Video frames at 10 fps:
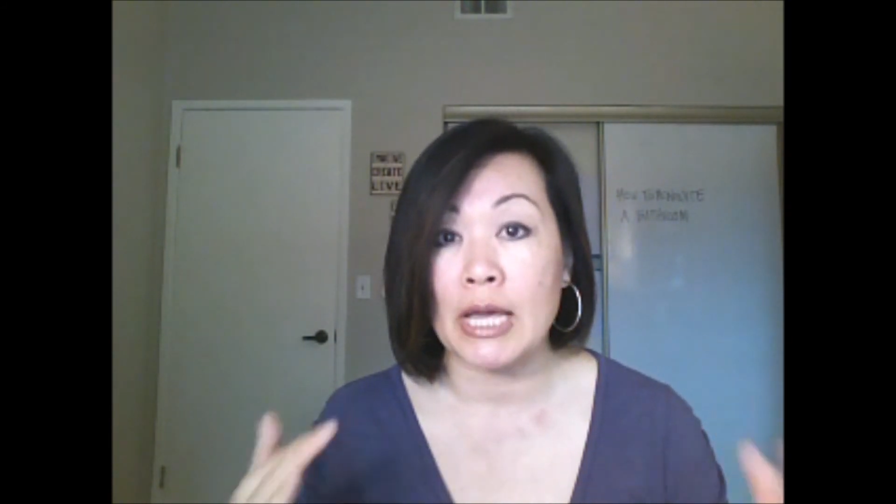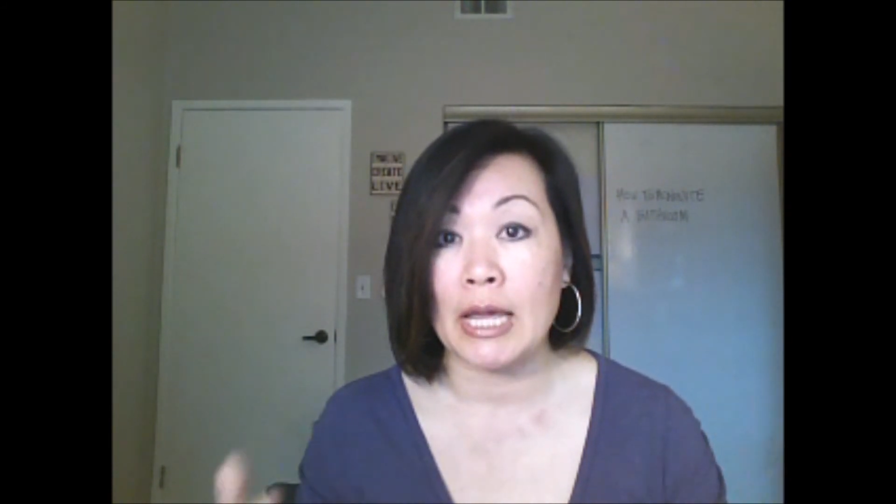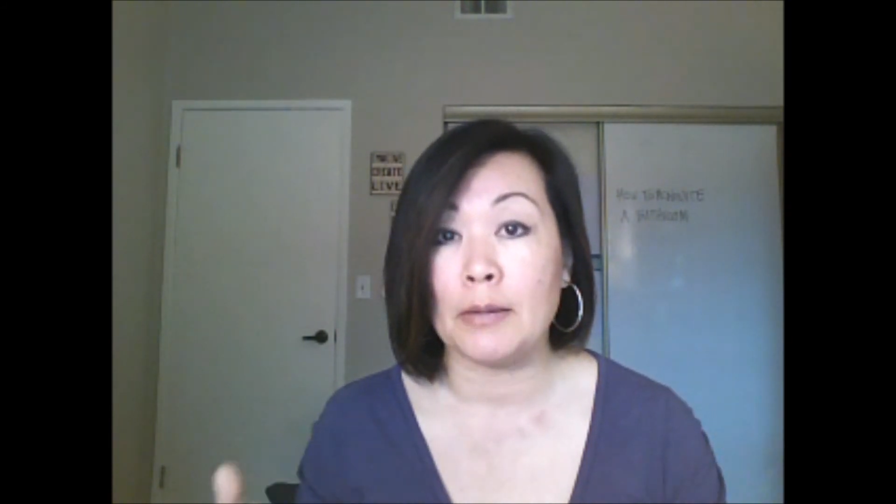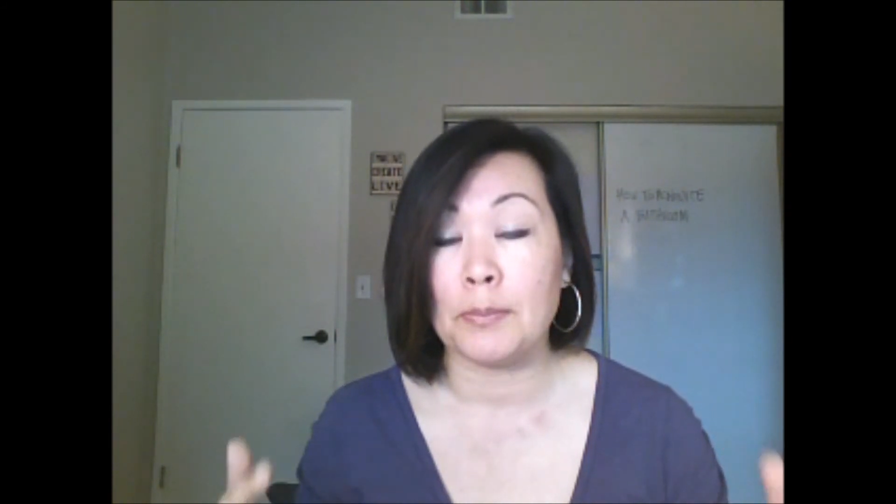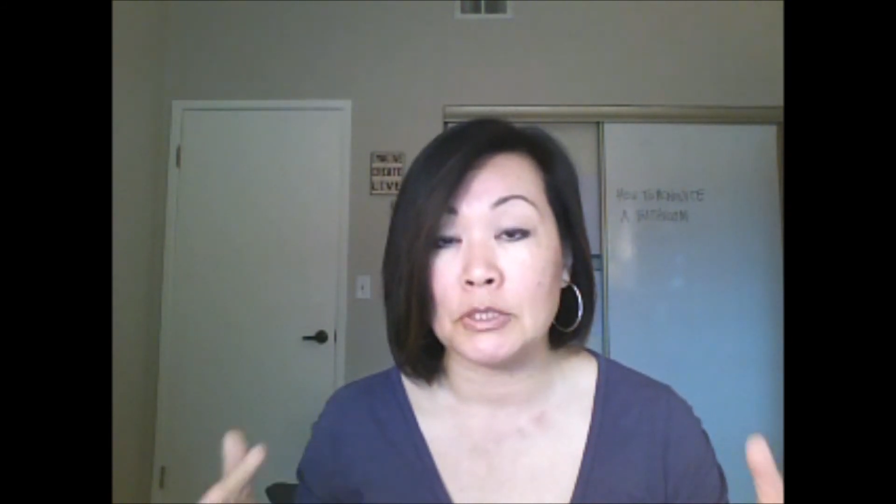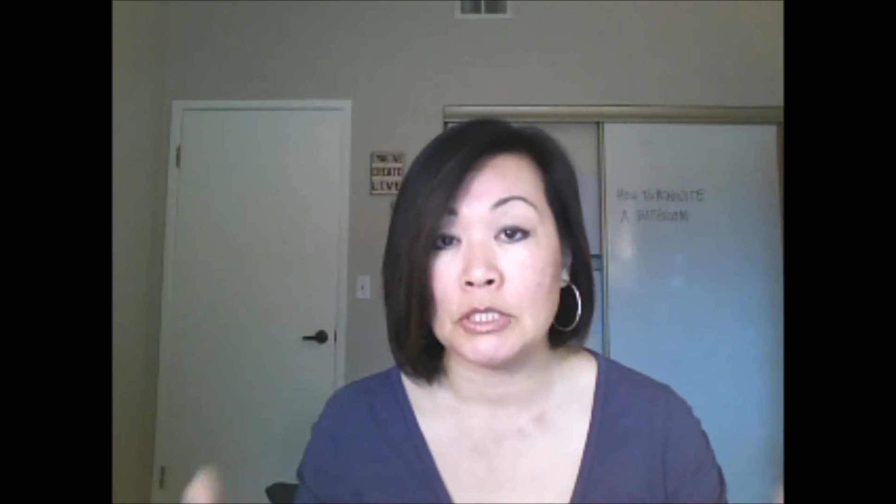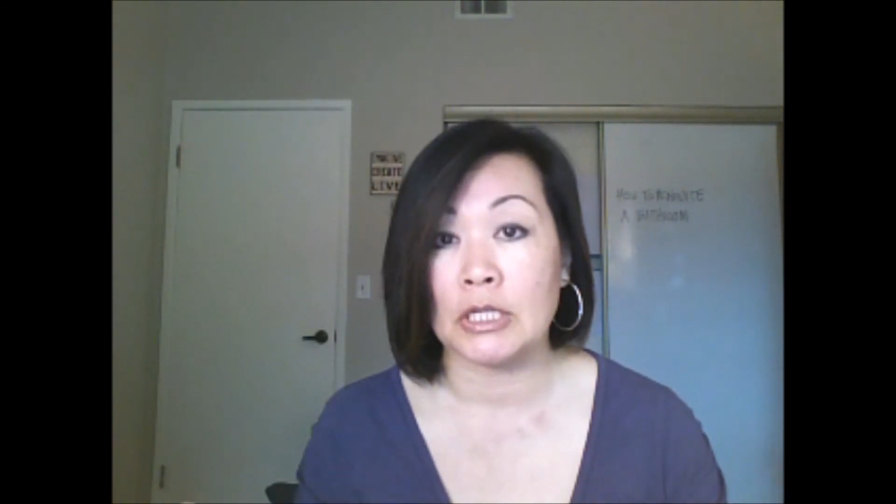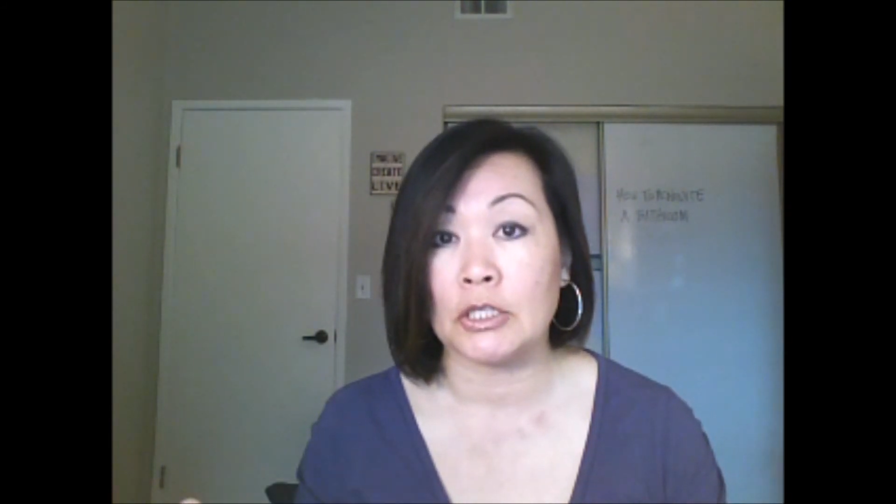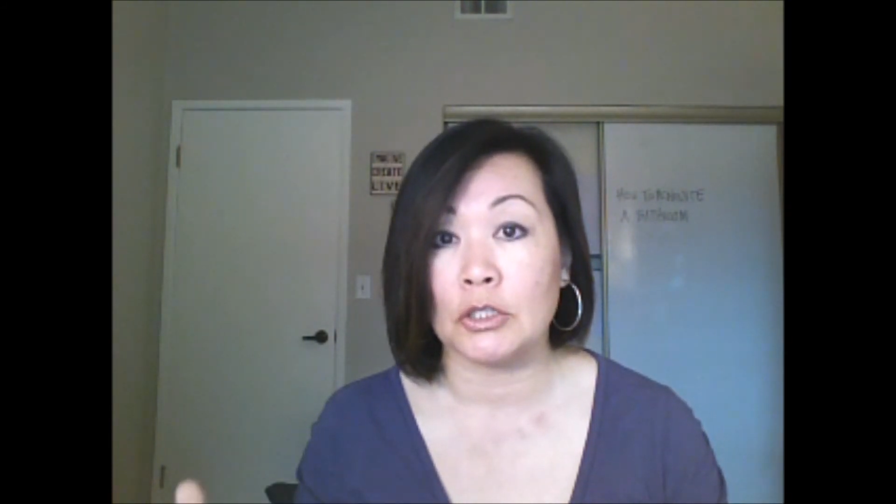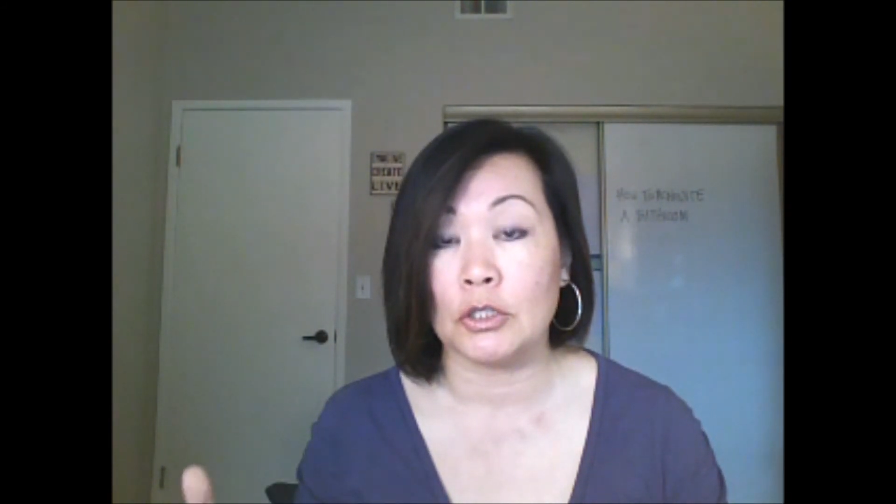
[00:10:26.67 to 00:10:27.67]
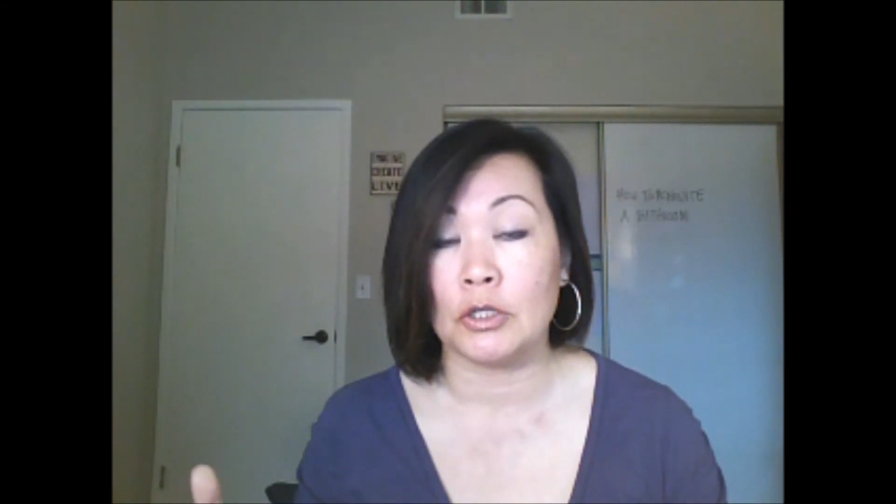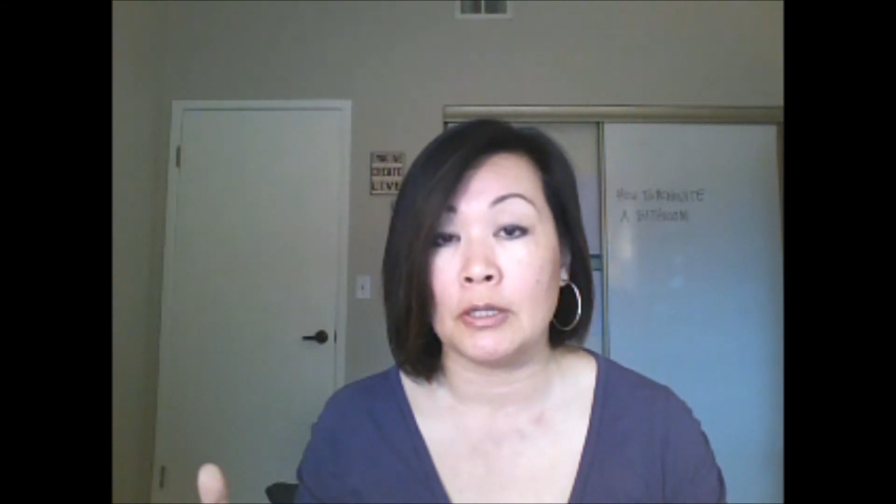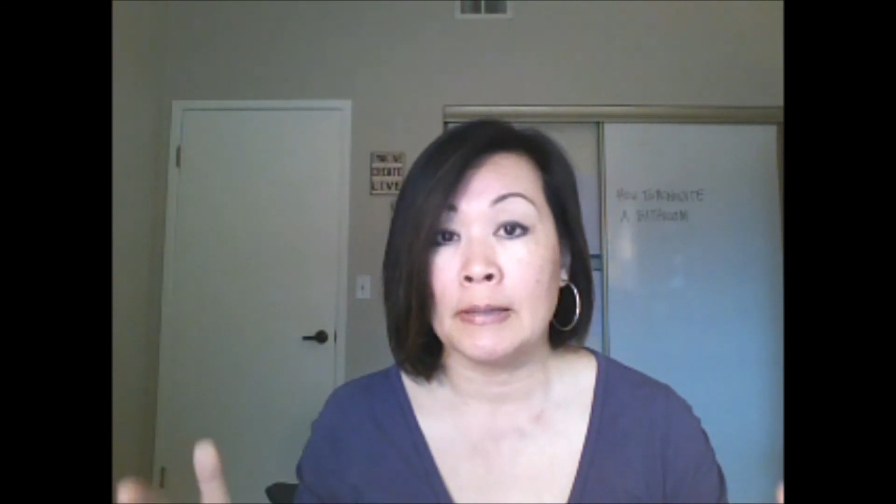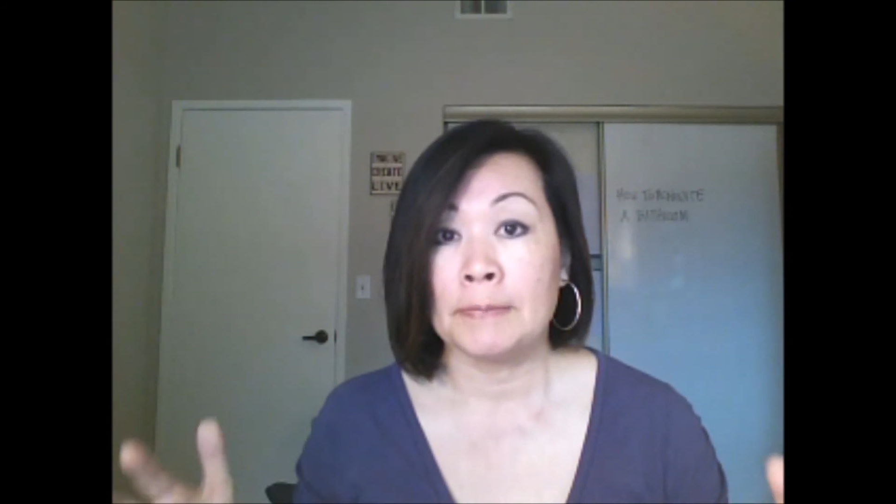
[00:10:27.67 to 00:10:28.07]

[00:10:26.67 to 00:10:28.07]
a particular